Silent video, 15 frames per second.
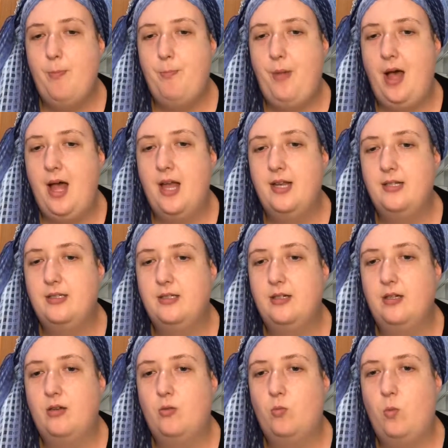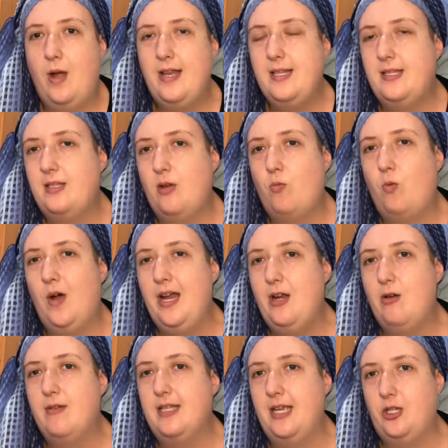But when
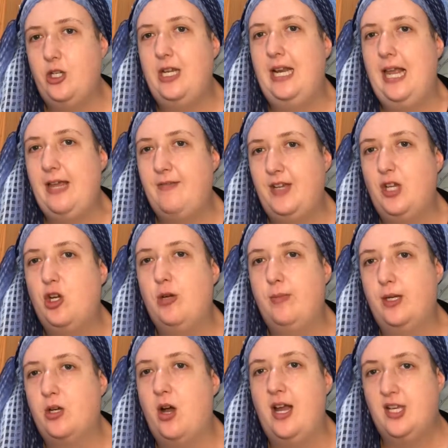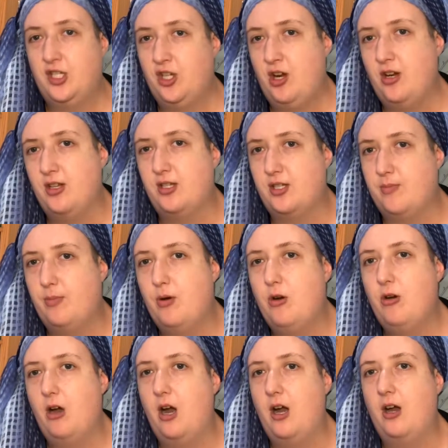I was actually leaving Kumagai to go to
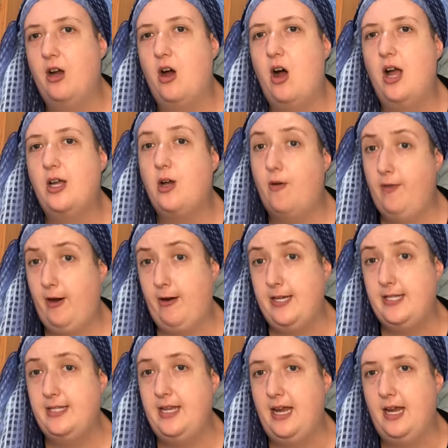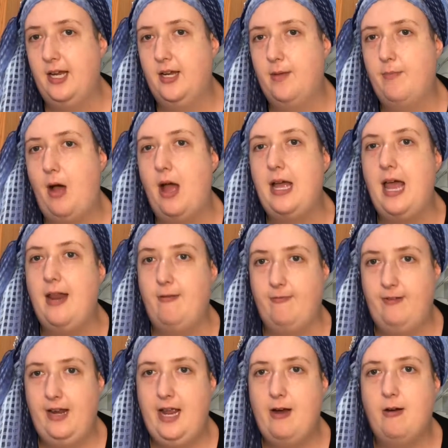Sapporo, I got very sick. I had a
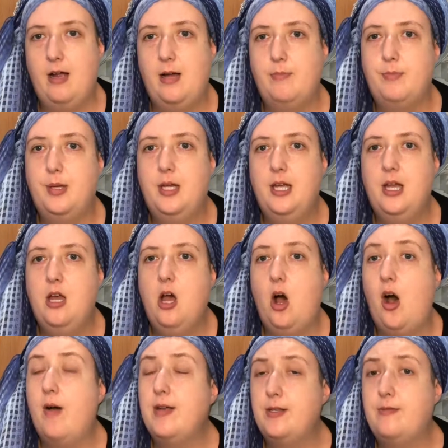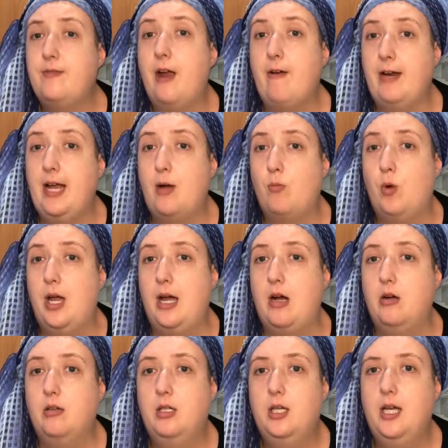flare up, I was very
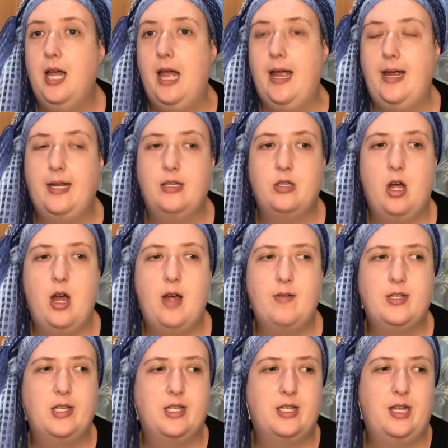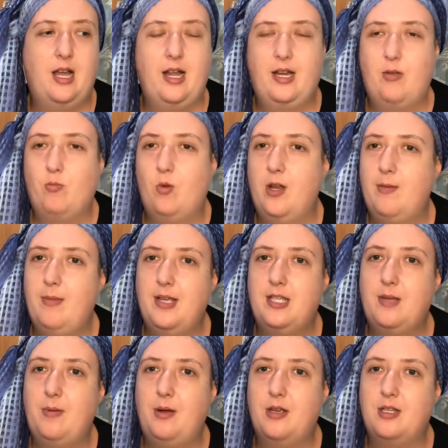unwell, and I was just like, what am I
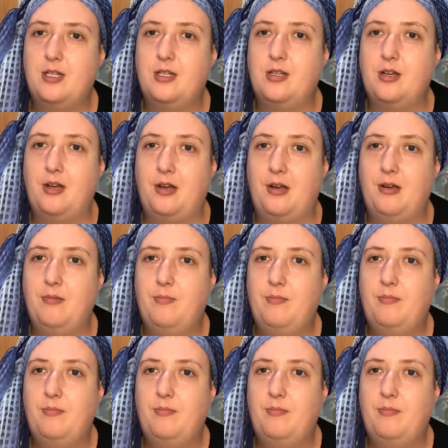supposed to do?